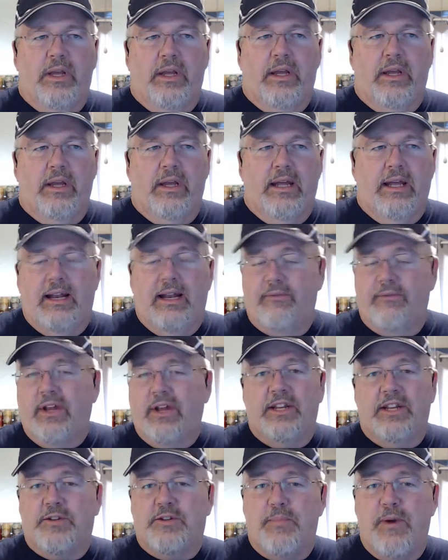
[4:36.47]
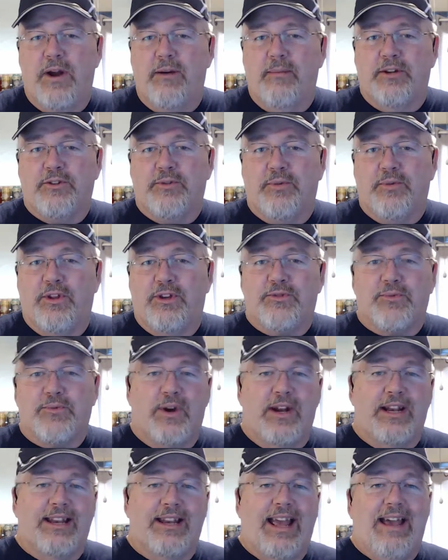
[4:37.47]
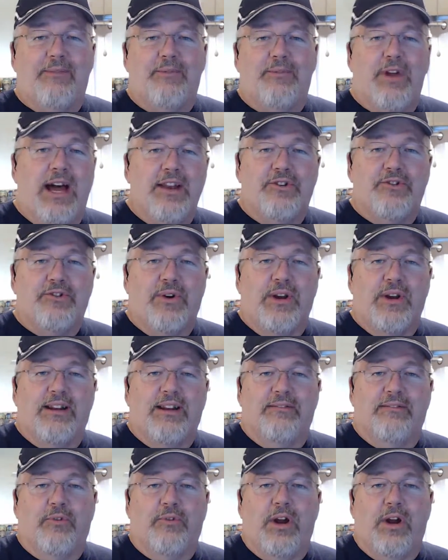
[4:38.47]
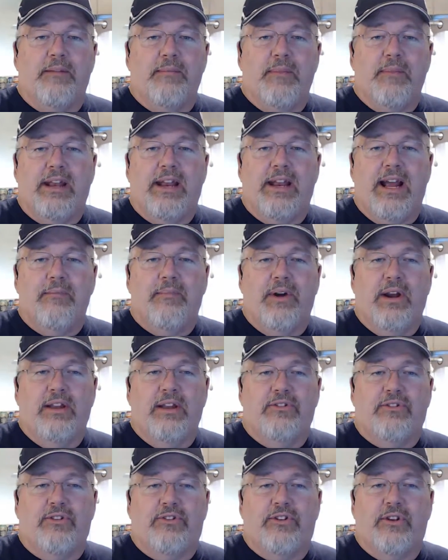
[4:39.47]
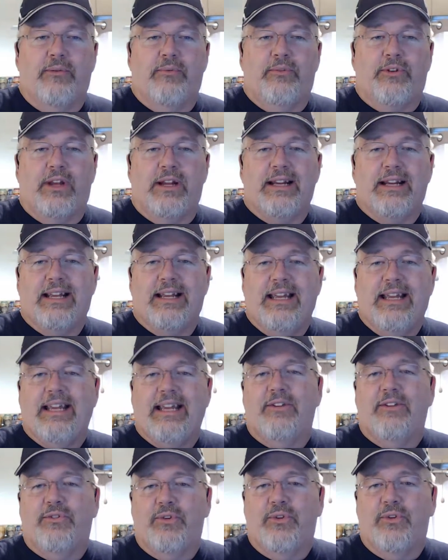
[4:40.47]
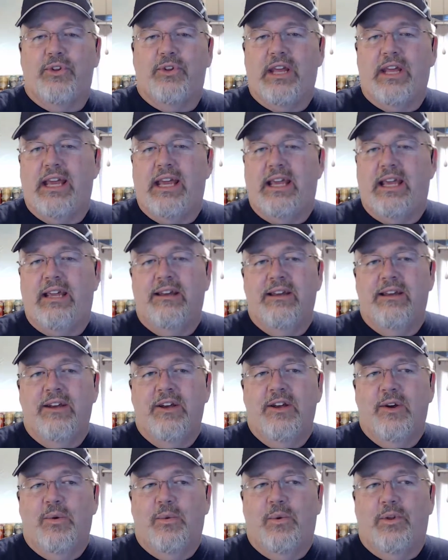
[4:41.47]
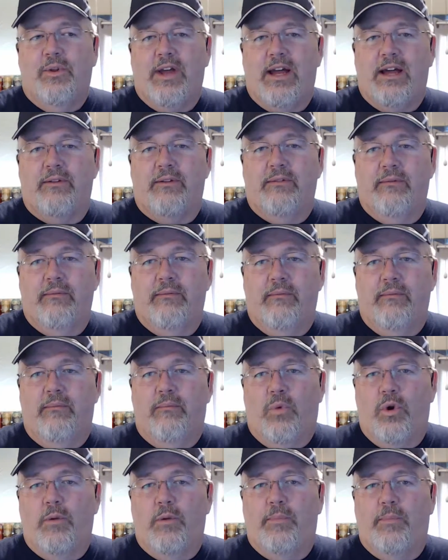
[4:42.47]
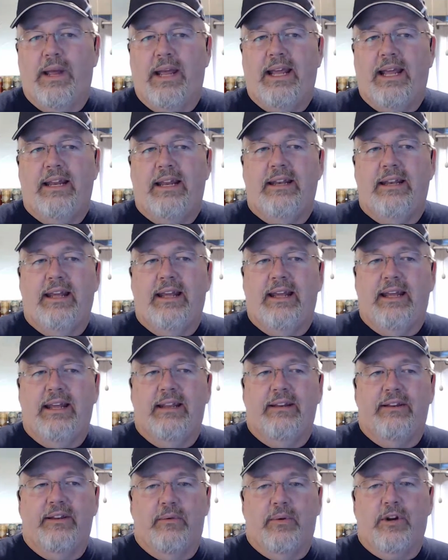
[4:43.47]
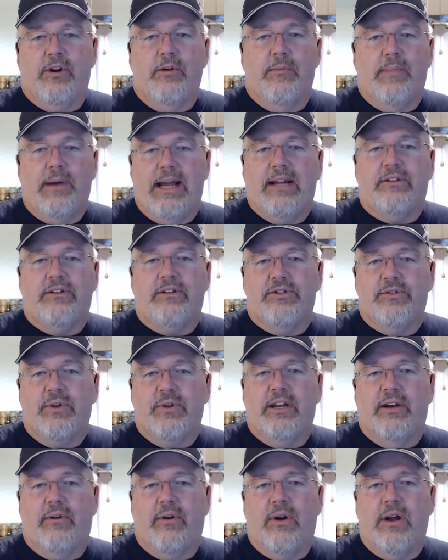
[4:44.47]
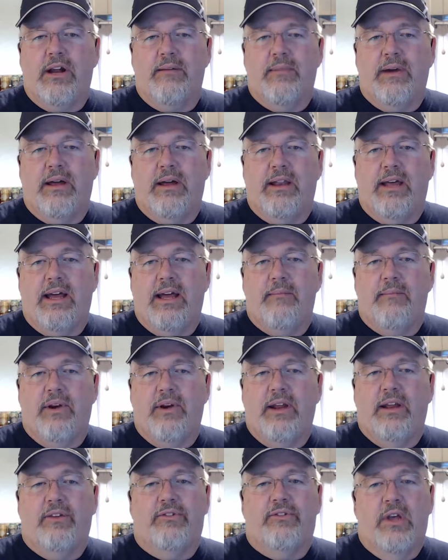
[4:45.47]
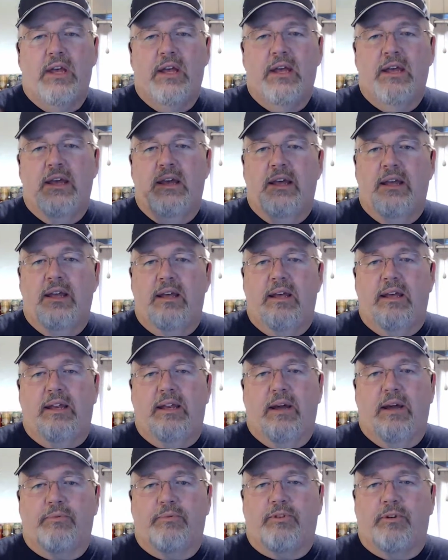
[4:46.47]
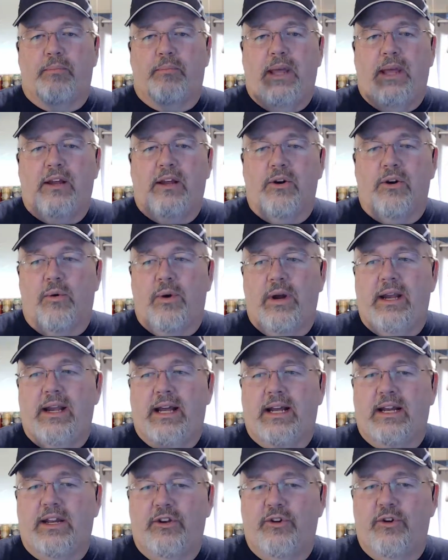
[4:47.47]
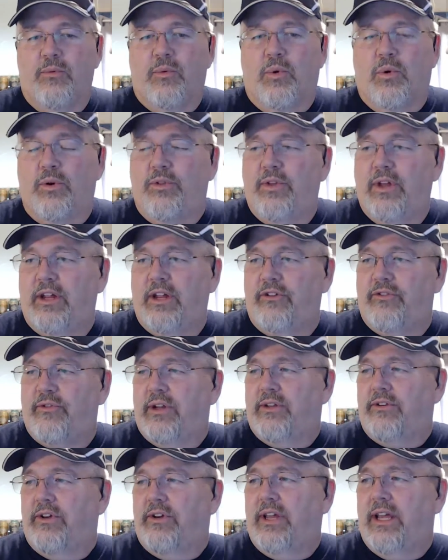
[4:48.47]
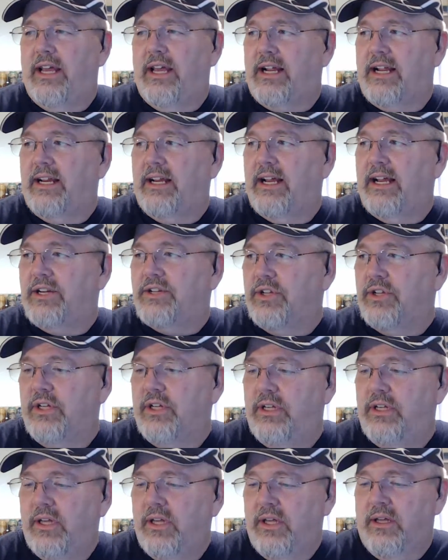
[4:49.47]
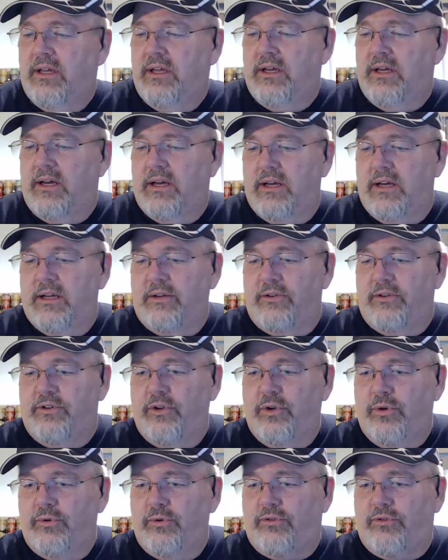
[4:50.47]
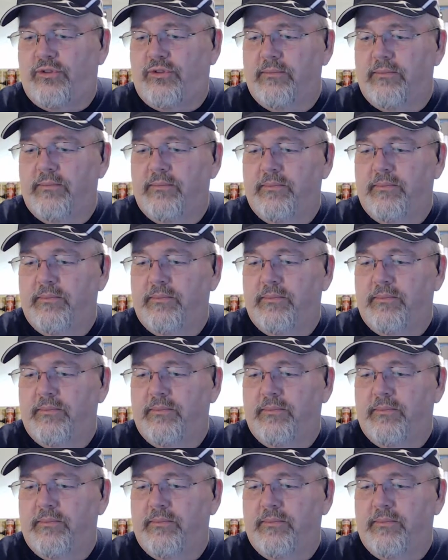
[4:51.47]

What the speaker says: And I've done experiments with this where I have not drank Rocky Mountain High brands. It seems like I can't get through the day without more pain. And then when I go back to drinking the Rocky Mountain High brands, it helps the pain go away and I can do more things throughout the day. I can actually do some